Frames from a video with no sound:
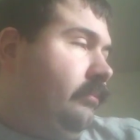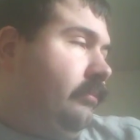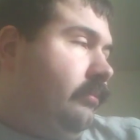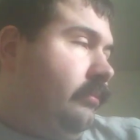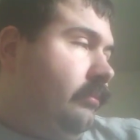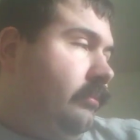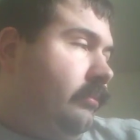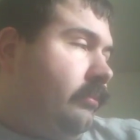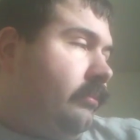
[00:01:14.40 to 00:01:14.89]

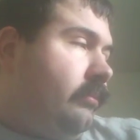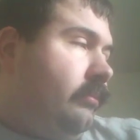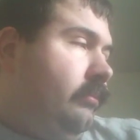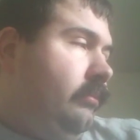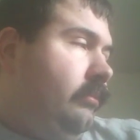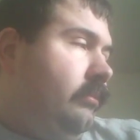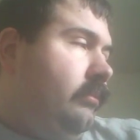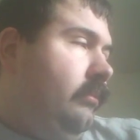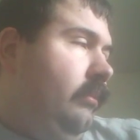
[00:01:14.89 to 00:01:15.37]

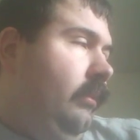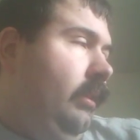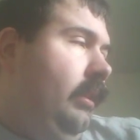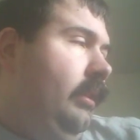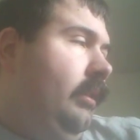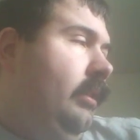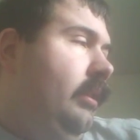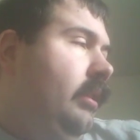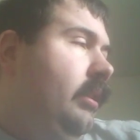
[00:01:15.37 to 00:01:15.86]

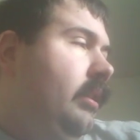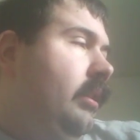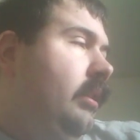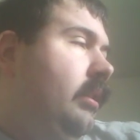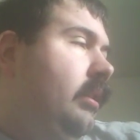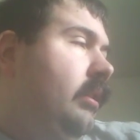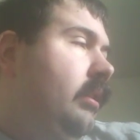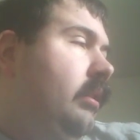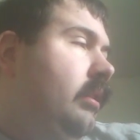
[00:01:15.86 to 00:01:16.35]

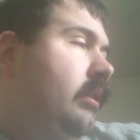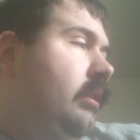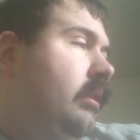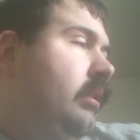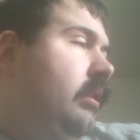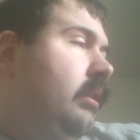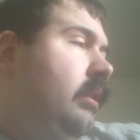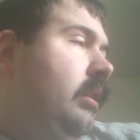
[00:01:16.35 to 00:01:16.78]
Nothing is said.